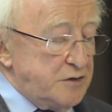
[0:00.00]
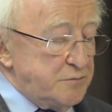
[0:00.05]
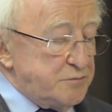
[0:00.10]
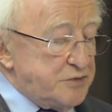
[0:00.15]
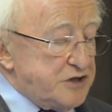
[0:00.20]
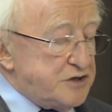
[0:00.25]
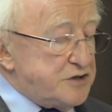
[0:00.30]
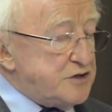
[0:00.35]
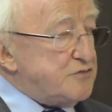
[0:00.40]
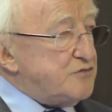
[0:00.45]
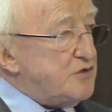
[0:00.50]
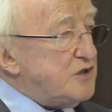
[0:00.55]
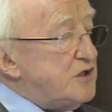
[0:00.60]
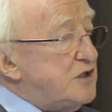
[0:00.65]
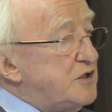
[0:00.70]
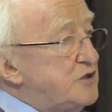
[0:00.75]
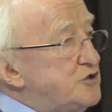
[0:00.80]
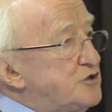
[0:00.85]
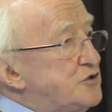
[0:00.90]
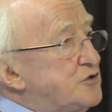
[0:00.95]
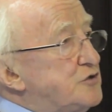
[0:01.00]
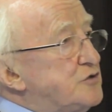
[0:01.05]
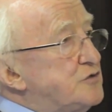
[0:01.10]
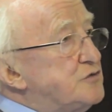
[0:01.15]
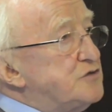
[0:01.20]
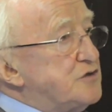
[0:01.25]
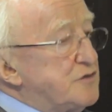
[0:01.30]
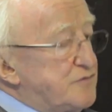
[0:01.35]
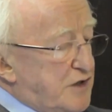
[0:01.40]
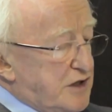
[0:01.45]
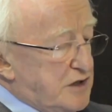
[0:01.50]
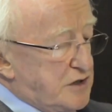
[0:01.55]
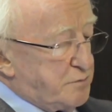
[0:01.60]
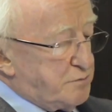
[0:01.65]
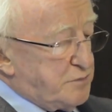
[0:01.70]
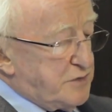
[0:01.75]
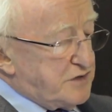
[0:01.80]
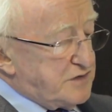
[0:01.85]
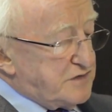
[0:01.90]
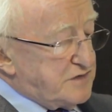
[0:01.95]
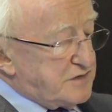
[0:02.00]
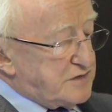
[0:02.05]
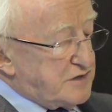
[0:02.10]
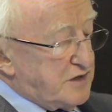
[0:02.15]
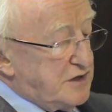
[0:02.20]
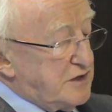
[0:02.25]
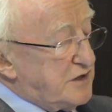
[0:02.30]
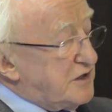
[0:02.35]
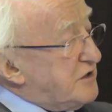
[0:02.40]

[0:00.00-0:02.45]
be it in relation to developments